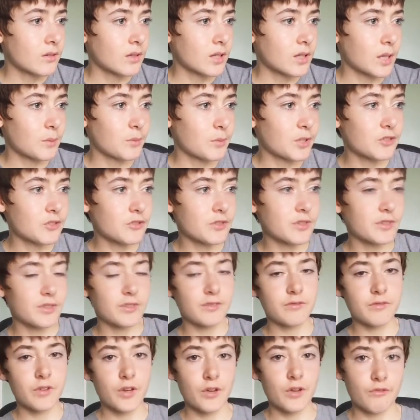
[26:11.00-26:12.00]
Climbing trees
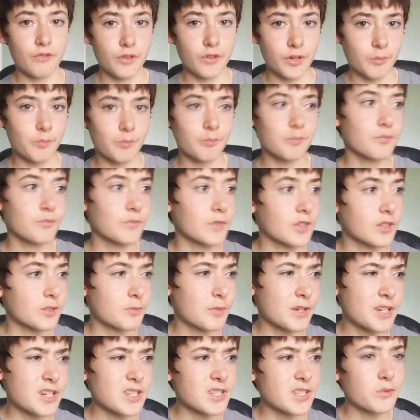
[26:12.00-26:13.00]
is very fun,
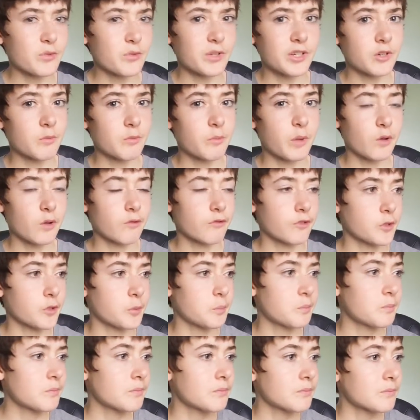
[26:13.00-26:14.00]
especially when you're
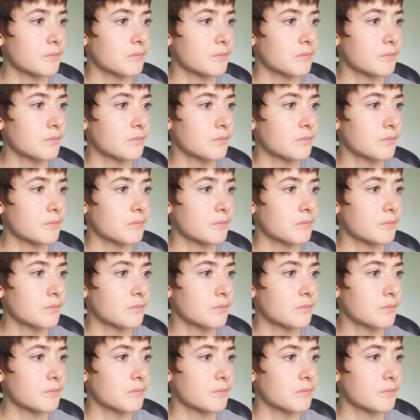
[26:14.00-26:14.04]
barefoot.